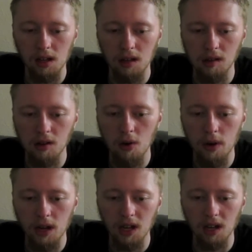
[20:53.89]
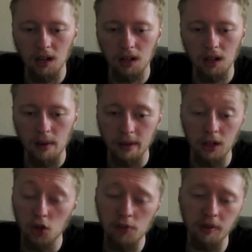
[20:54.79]
is going, I mean,
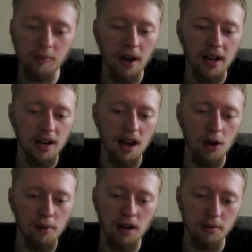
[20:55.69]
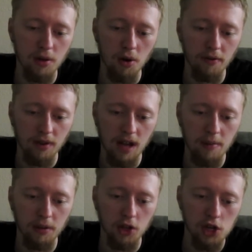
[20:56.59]
the cheapest buy it now, might not be going for
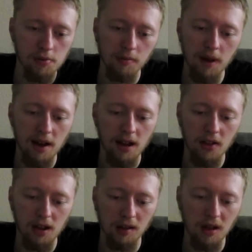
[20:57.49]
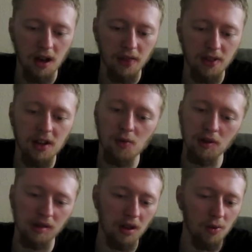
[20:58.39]
that, but the cheapest buy it now that I saw, I think,
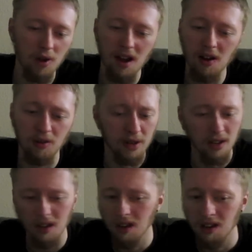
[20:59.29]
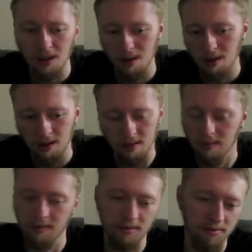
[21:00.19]
was around
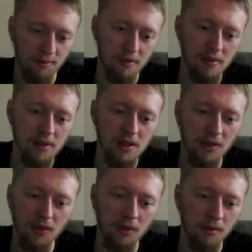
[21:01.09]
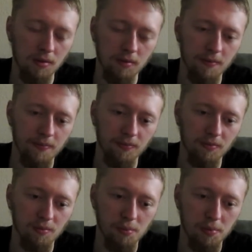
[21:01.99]
maybe
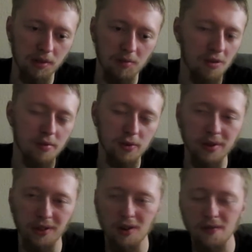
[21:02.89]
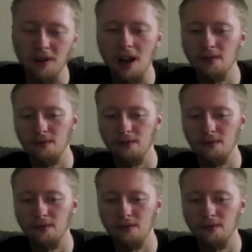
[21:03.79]
somewhere between 35